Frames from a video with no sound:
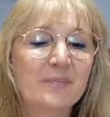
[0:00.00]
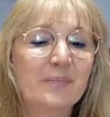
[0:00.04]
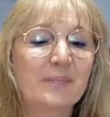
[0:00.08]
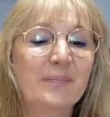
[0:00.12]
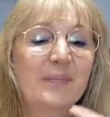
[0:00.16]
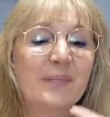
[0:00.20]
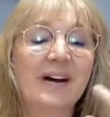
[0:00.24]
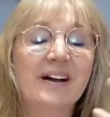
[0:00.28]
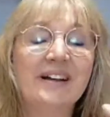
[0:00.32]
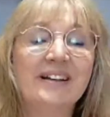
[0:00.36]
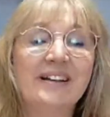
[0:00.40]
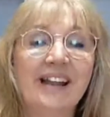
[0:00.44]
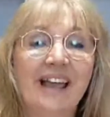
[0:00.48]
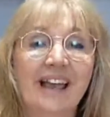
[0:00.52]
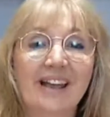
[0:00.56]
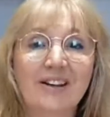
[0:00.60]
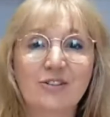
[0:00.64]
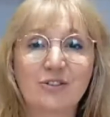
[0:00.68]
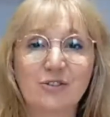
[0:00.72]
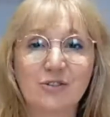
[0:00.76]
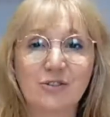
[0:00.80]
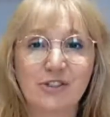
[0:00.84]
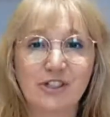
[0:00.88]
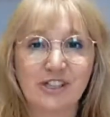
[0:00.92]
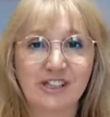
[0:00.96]
But
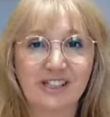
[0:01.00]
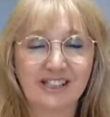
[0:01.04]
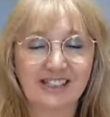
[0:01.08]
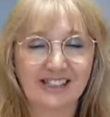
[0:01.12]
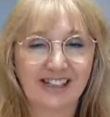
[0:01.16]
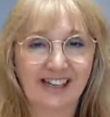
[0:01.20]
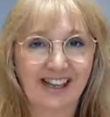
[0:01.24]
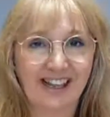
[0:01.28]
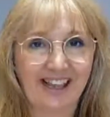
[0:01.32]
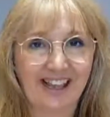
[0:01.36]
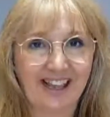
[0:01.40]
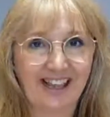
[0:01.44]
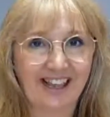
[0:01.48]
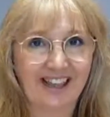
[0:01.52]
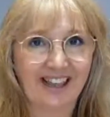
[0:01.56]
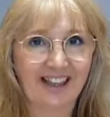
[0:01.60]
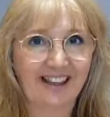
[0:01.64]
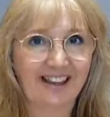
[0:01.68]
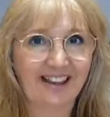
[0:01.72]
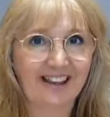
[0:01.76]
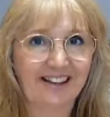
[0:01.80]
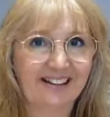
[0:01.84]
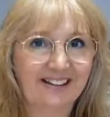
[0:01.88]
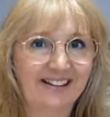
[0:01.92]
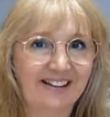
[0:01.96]
natural ginger
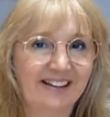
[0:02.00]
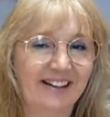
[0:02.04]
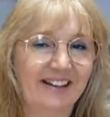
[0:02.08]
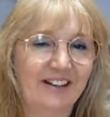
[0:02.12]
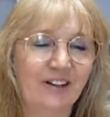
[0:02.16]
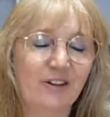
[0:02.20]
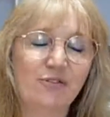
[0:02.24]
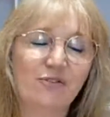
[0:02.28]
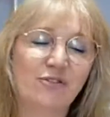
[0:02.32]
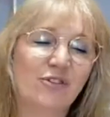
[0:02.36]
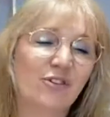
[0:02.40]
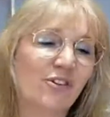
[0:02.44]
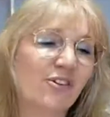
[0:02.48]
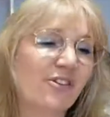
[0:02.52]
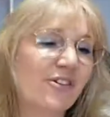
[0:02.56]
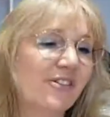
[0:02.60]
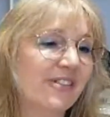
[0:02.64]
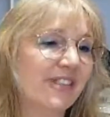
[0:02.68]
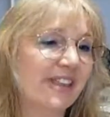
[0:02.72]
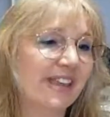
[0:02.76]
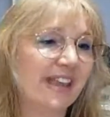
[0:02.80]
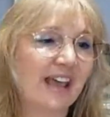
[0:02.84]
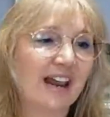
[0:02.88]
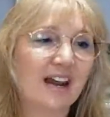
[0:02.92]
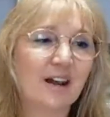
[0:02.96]
hair, then you've got
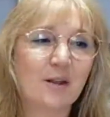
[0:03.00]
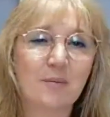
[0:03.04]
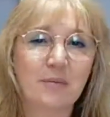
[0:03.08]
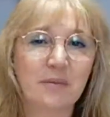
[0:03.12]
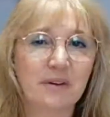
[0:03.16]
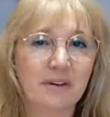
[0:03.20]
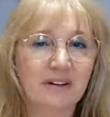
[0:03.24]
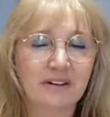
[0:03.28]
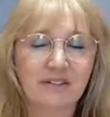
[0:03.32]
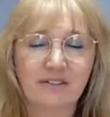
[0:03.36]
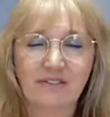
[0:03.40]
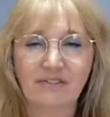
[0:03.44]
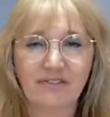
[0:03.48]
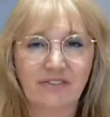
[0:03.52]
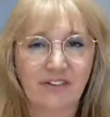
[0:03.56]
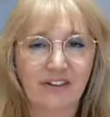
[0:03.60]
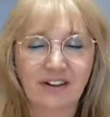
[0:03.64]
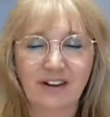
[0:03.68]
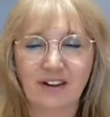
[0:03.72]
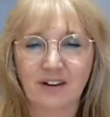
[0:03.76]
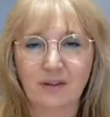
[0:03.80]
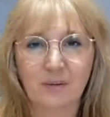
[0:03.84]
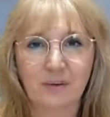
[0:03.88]
the element of fire